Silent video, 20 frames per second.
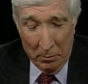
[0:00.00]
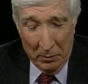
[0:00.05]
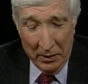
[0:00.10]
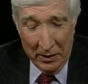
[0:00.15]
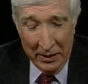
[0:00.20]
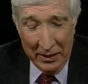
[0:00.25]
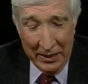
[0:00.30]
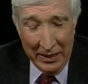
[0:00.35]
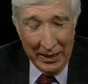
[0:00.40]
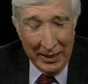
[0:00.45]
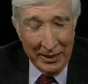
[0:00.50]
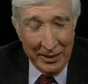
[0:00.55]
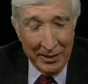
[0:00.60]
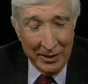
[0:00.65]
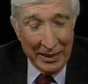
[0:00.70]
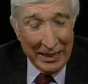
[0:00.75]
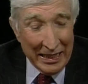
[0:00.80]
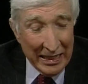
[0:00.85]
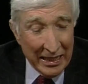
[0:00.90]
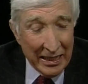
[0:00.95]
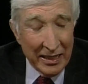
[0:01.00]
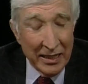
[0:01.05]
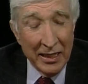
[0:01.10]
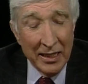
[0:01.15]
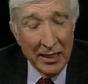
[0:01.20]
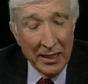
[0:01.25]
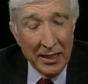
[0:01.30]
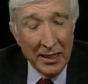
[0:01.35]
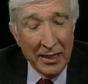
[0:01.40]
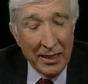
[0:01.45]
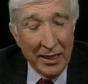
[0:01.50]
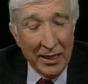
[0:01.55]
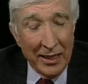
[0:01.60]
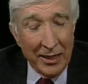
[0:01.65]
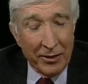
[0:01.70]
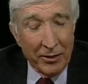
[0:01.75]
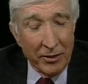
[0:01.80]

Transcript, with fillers: But in the end, again, I